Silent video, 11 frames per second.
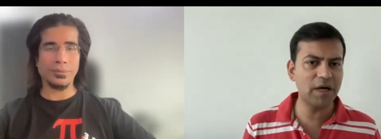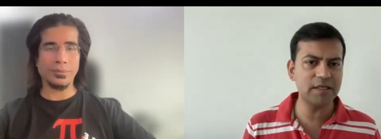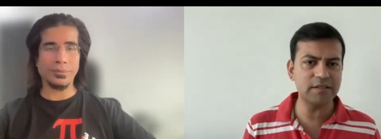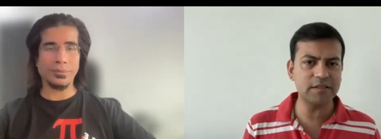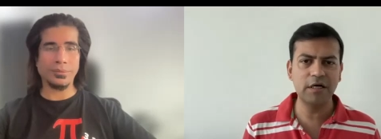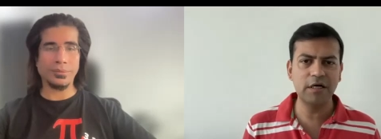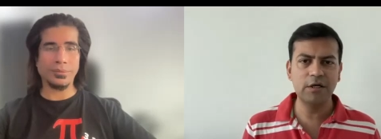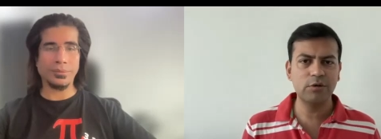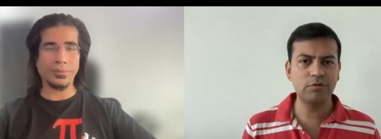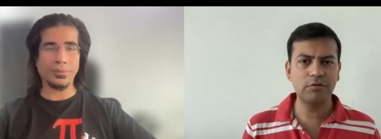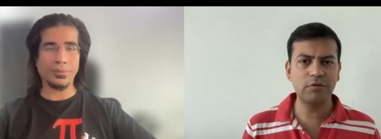Speaker 1: months
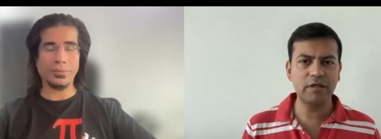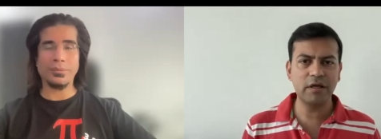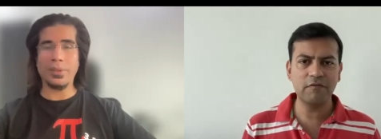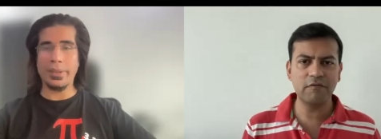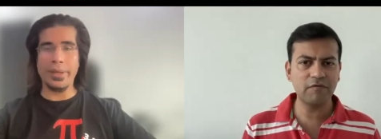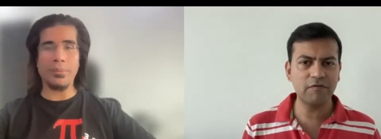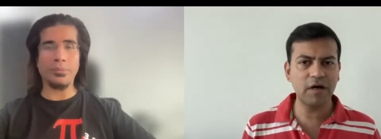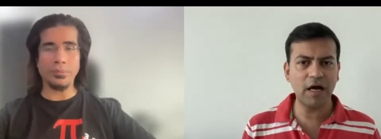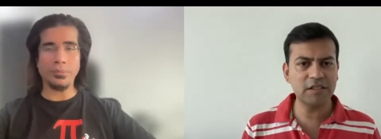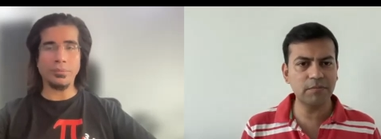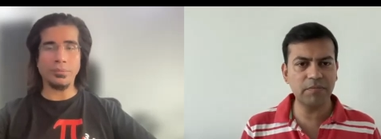to i think one of the
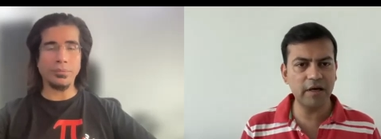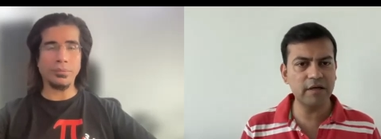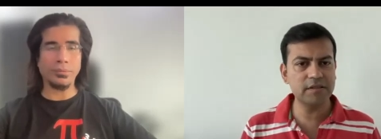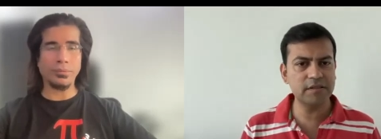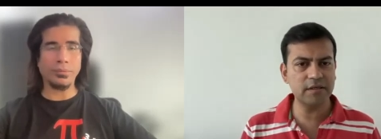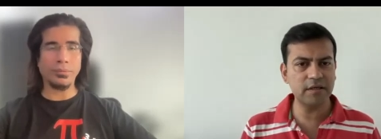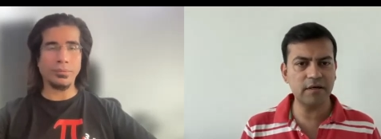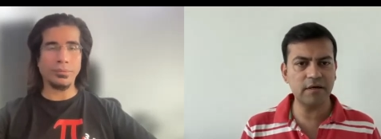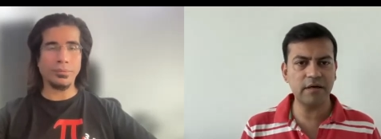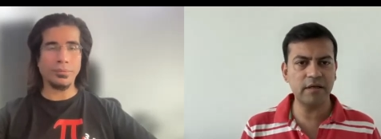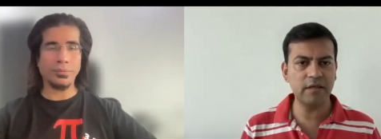larger players
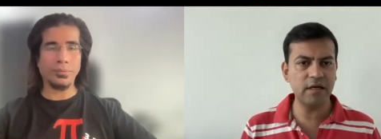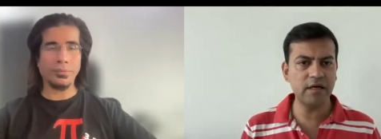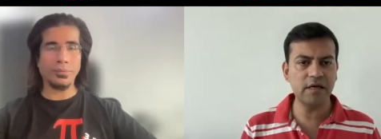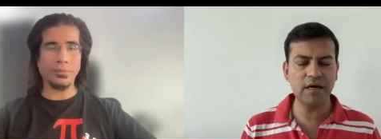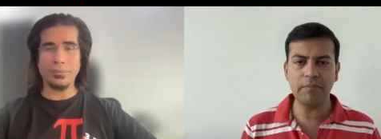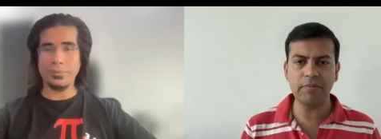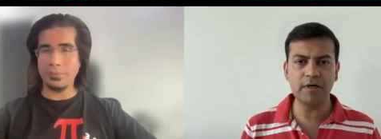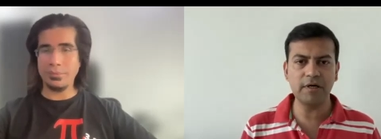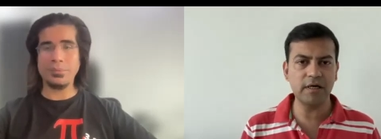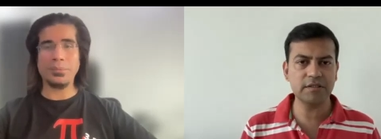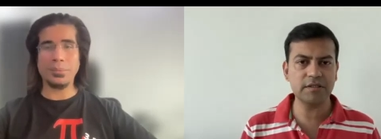uh, in the indian apparel
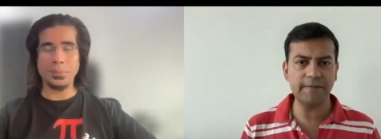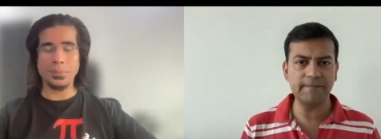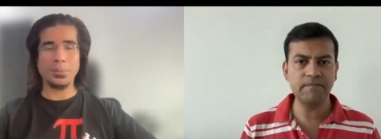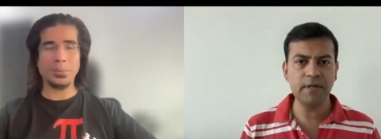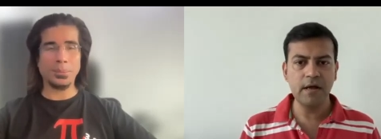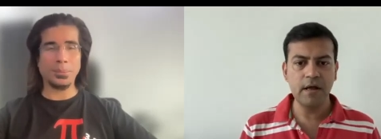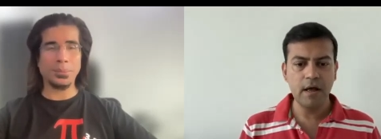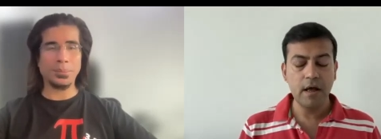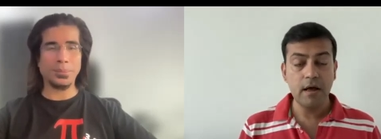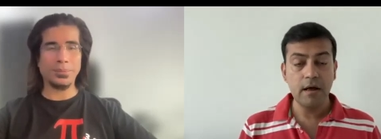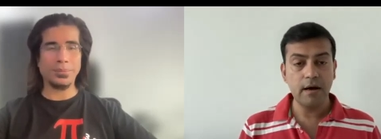industry
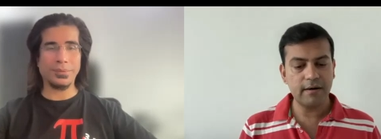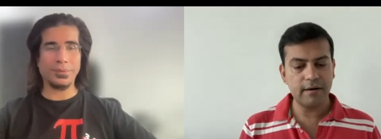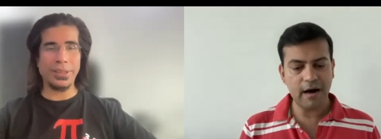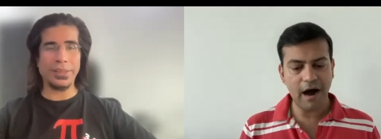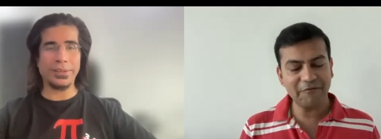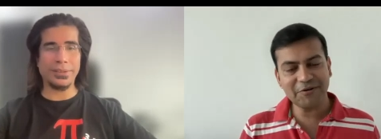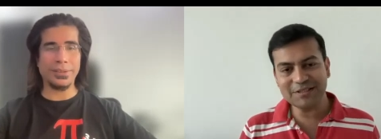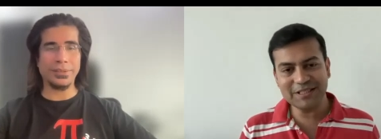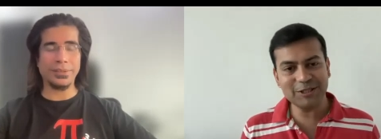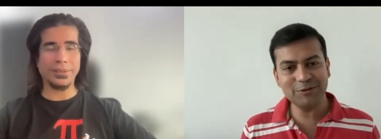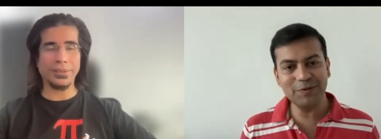uh, yes. after
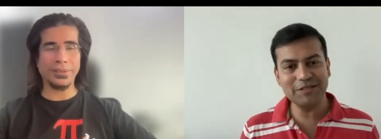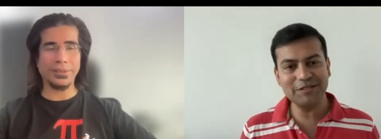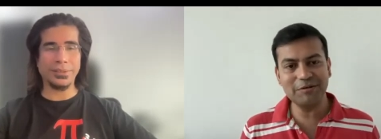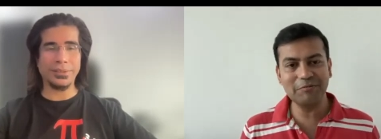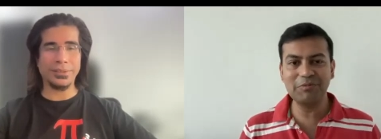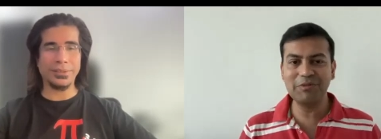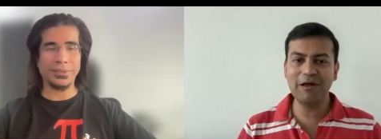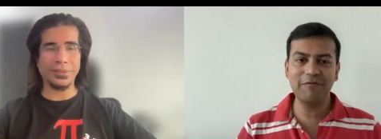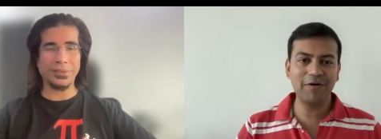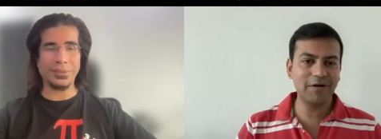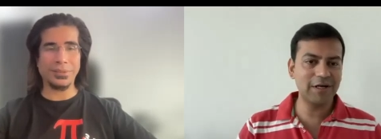six months they
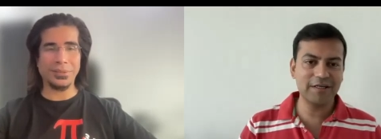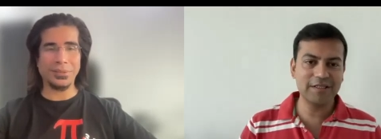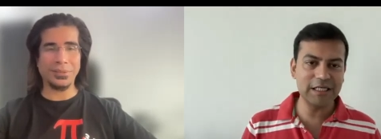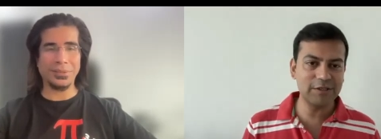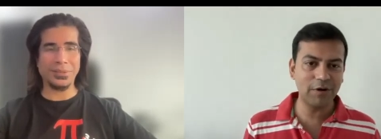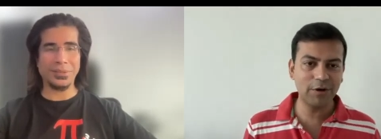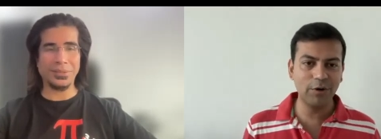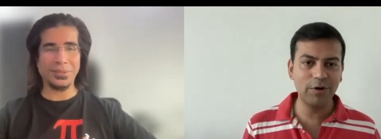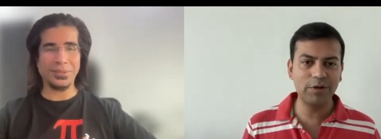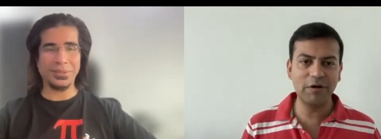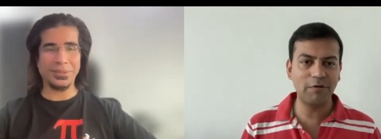were the results were
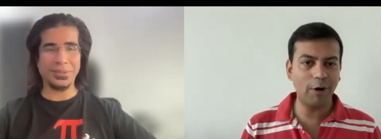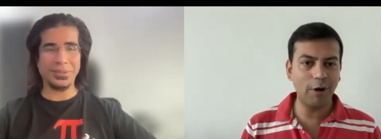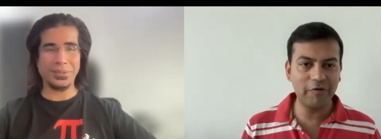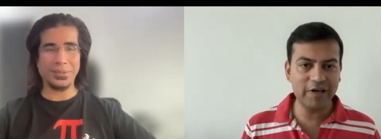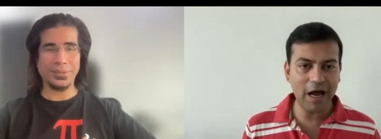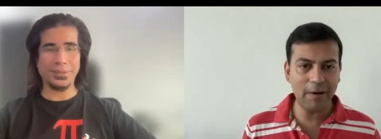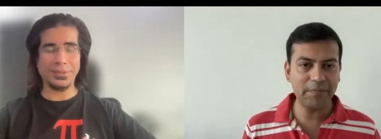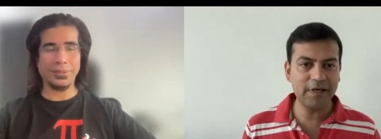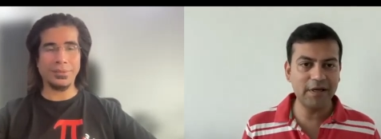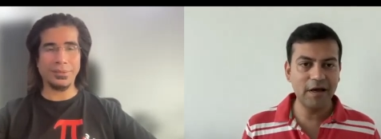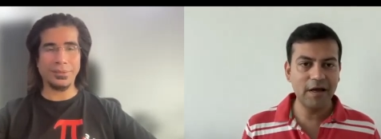good they were all very
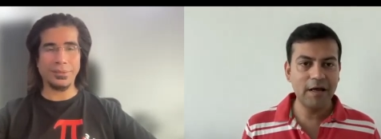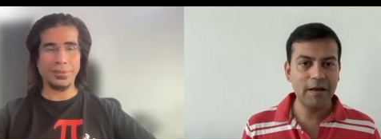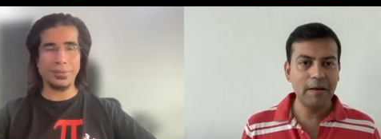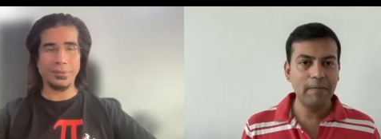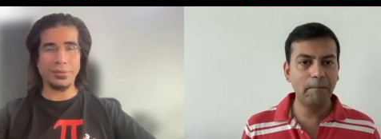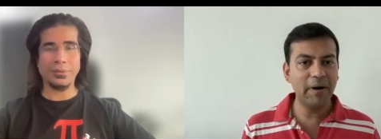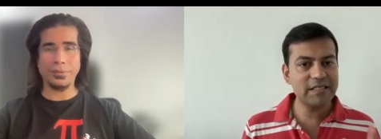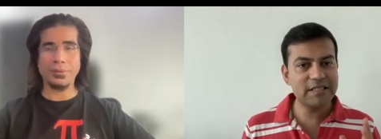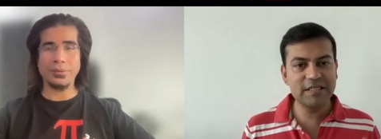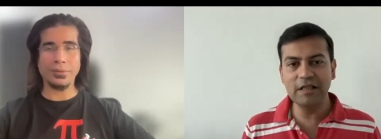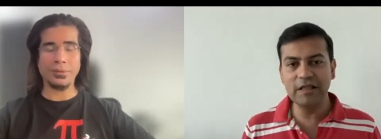happy but
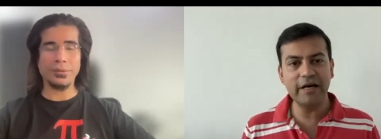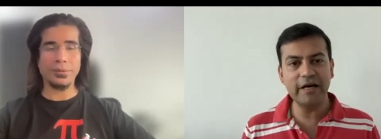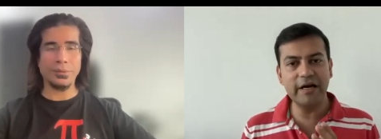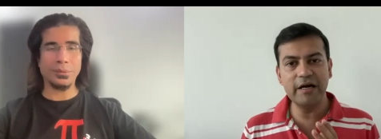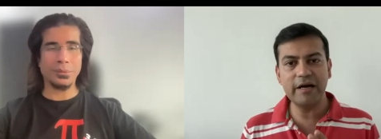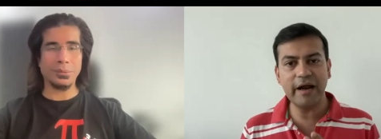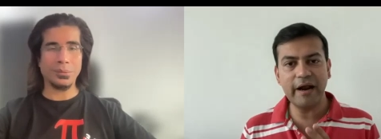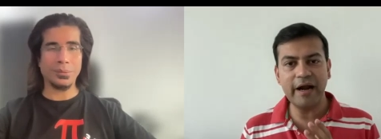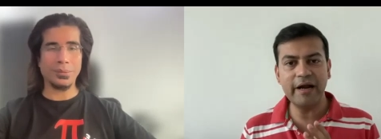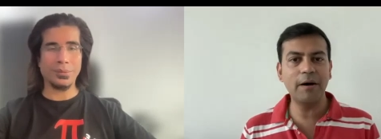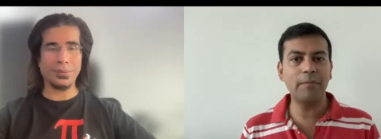still they didn't
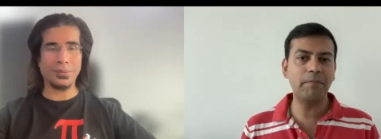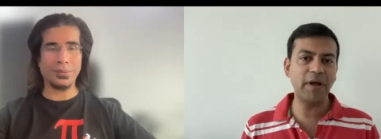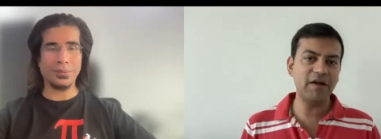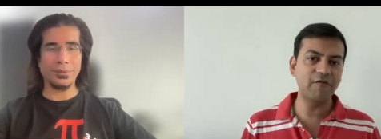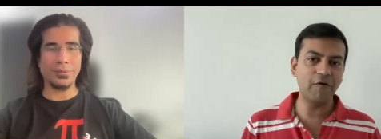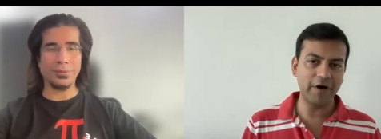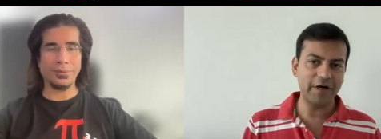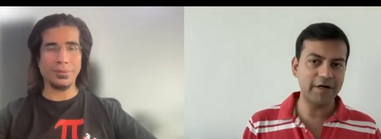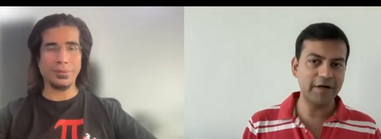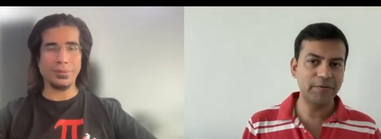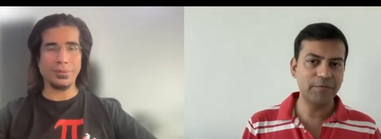end up paying for it